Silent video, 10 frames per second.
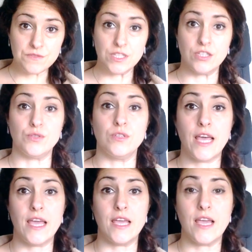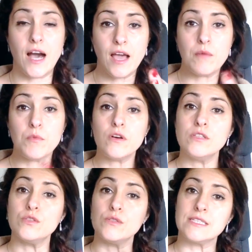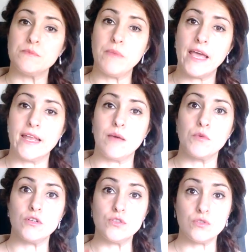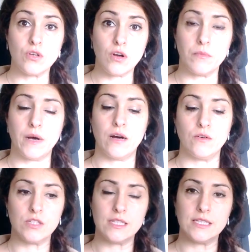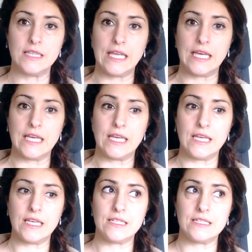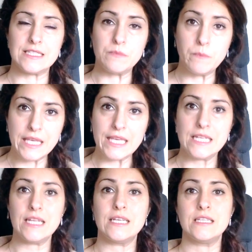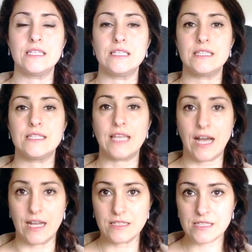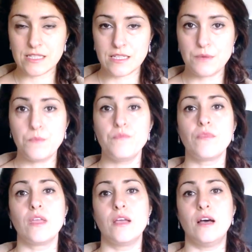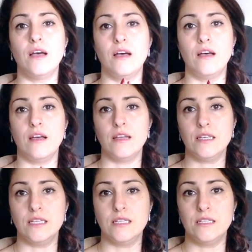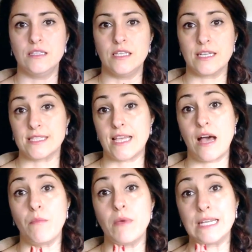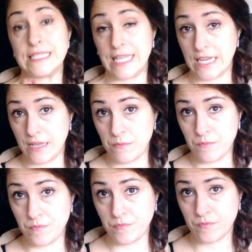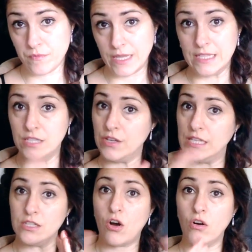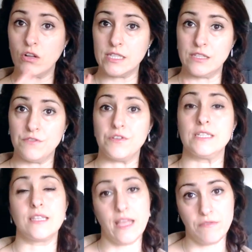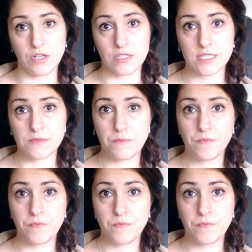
video today, I'm going to talk about the speaking task in the exam DELE, in all the different levels.